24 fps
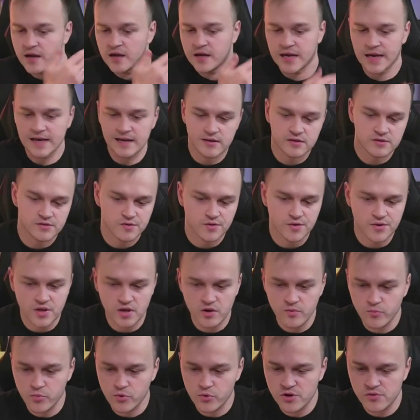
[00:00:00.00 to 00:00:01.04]

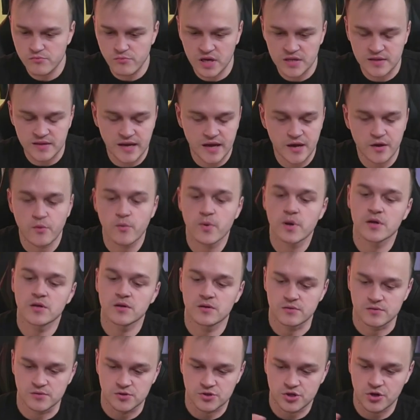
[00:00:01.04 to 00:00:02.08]
electronic board, but I
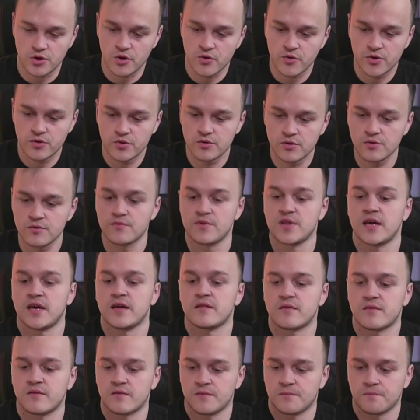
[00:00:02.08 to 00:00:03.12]
will show you
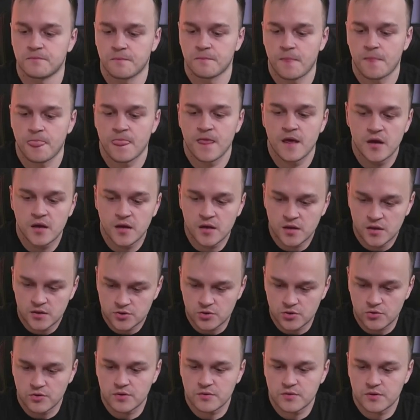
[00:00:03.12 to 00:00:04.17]
that.
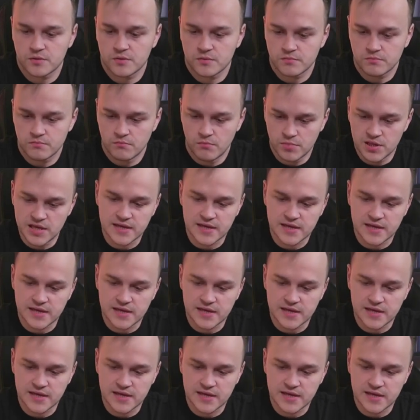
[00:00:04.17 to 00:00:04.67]
So black